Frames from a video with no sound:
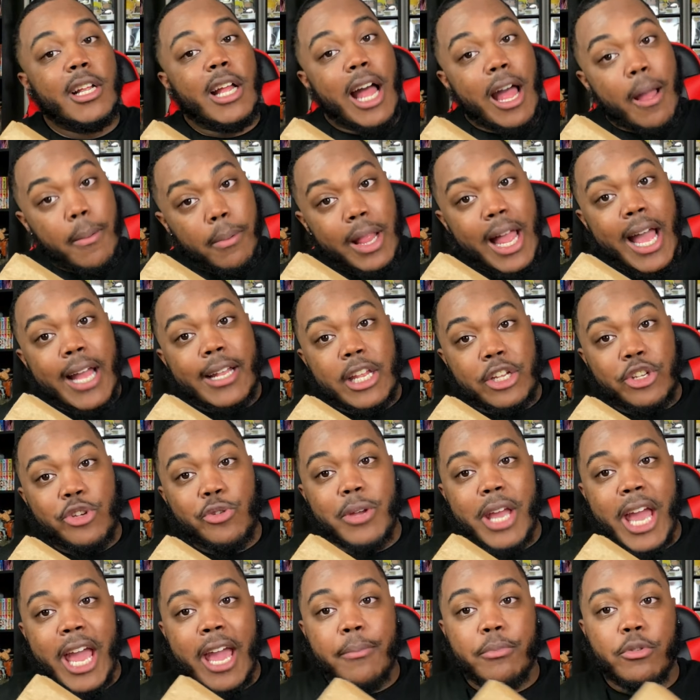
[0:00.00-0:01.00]
I'm glad that you
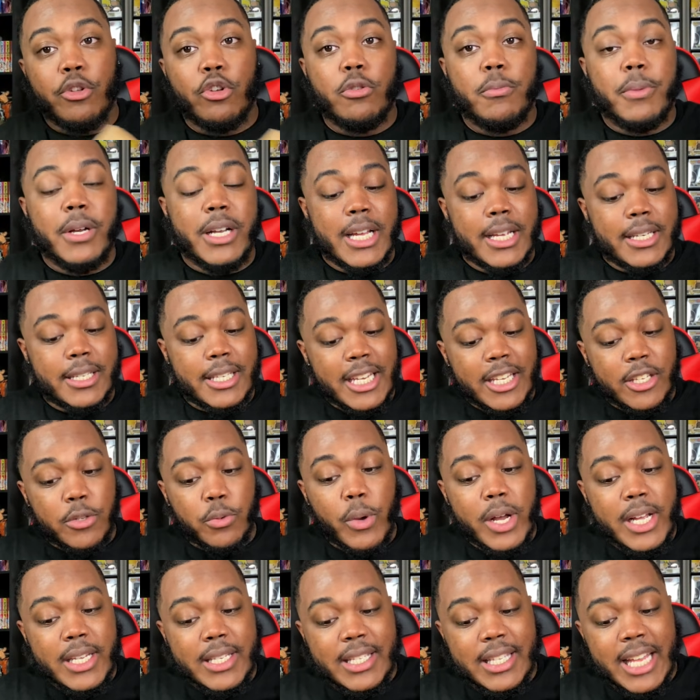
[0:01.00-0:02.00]
came through because this
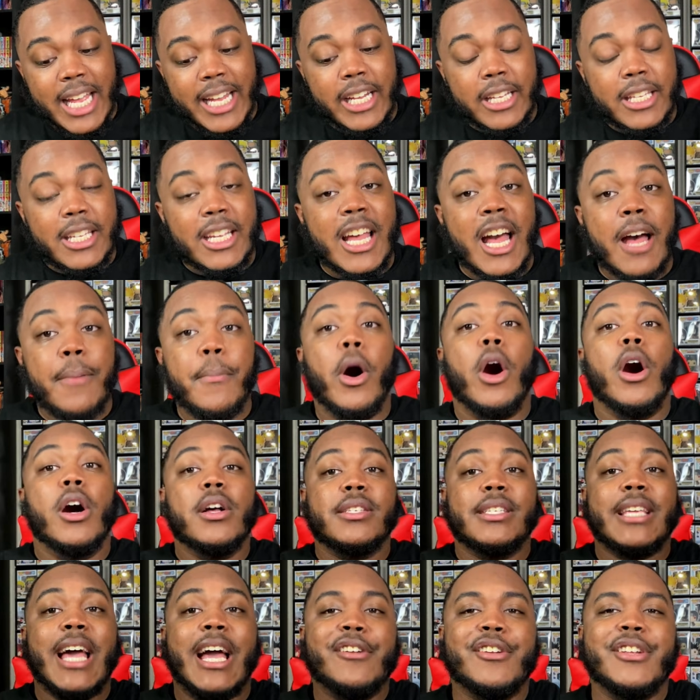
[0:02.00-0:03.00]
was slated to come
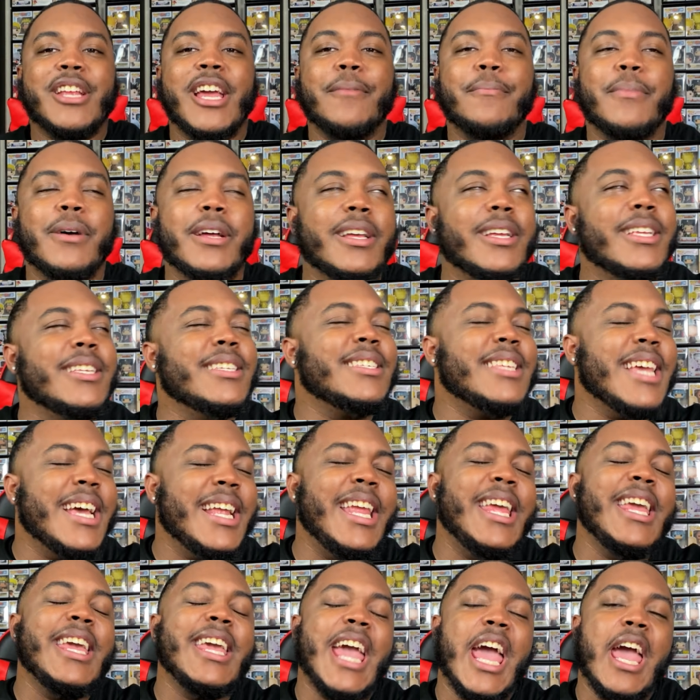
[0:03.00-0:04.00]
on Saturday, but instead
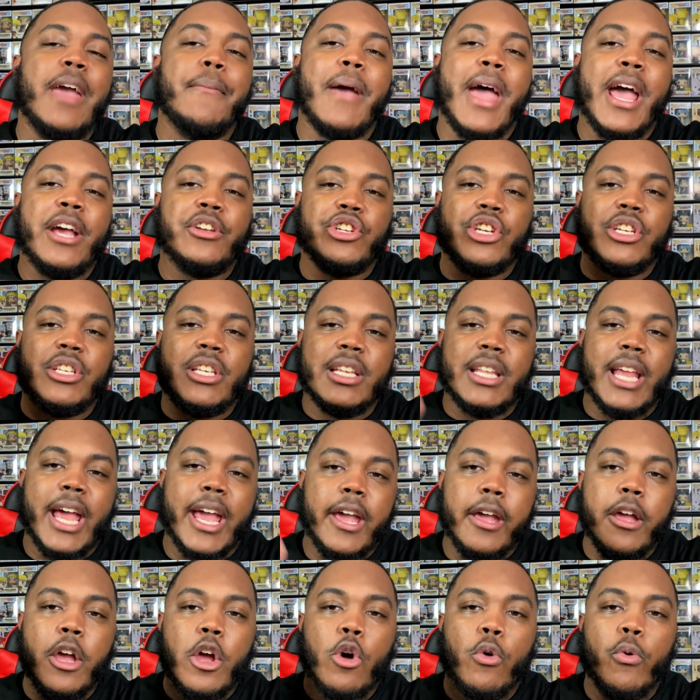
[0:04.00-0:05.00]
it came actually
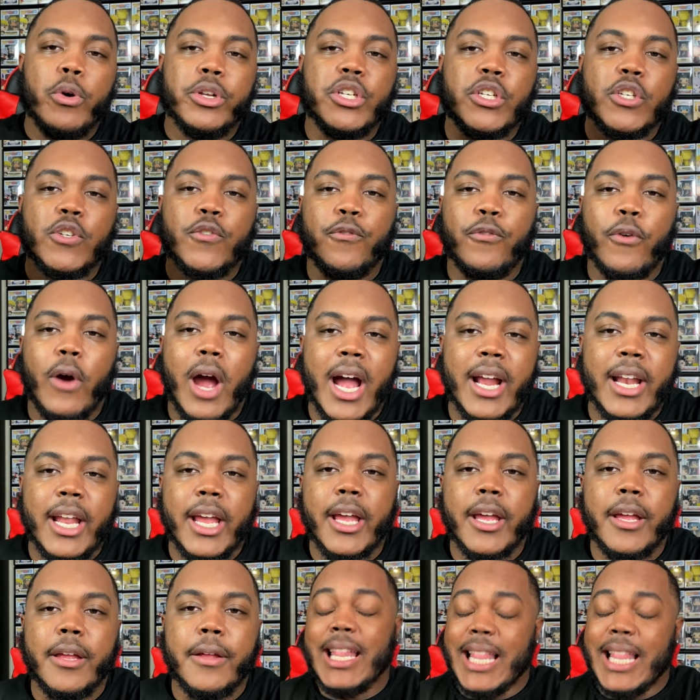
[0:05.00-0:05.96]
today, which is Friday.